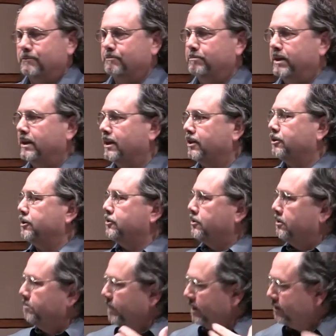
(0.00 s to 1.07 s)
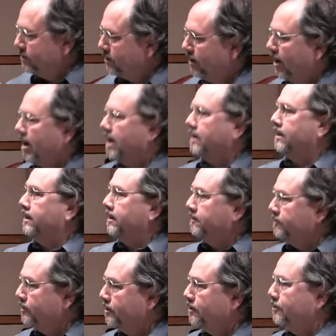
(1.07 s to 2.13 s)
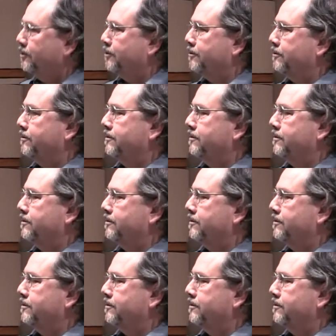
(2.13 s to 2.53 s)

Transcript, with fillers: being a Christian means God lives in you.